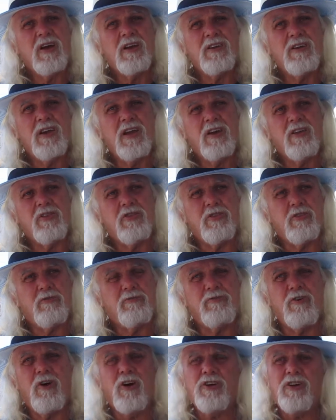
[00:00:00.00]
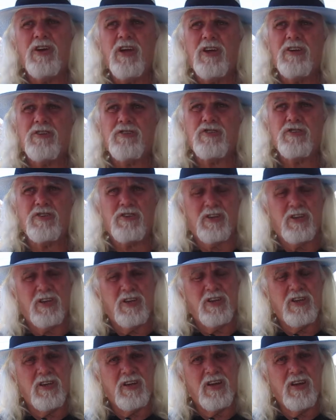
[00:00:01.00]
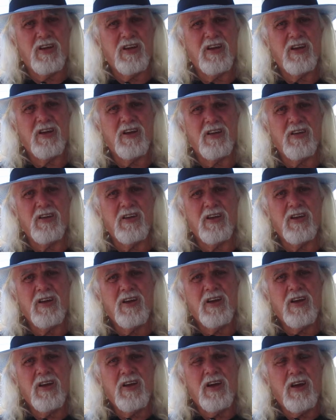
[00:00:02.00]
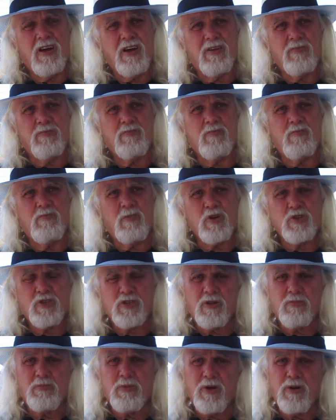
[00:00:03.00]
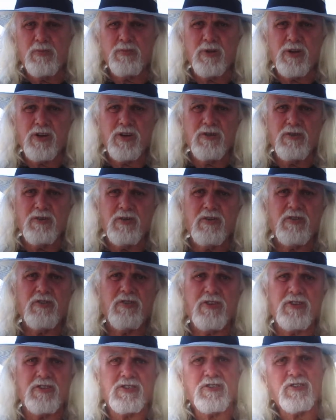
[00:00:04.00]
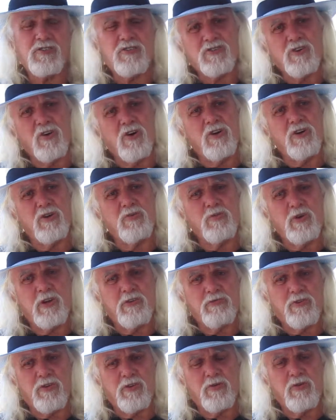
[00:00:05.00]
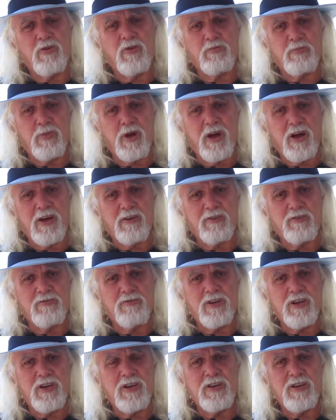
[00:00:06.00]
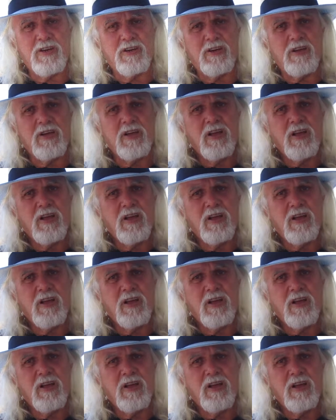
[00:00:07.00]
Now, financially, most of the people in this society we're part of here,